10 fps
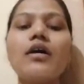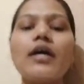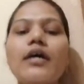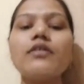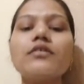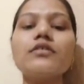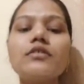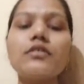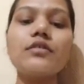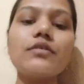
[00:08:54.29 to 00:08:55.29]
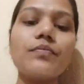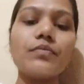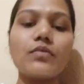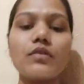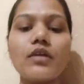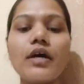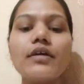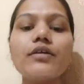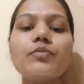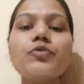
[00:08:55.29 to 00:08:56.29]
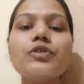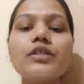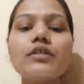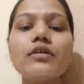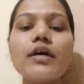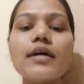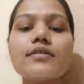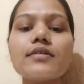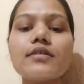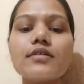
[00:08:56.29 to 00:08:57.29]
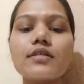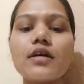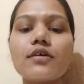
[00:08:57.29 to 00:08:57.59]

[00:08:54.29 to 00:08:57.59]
are reported the ICSR.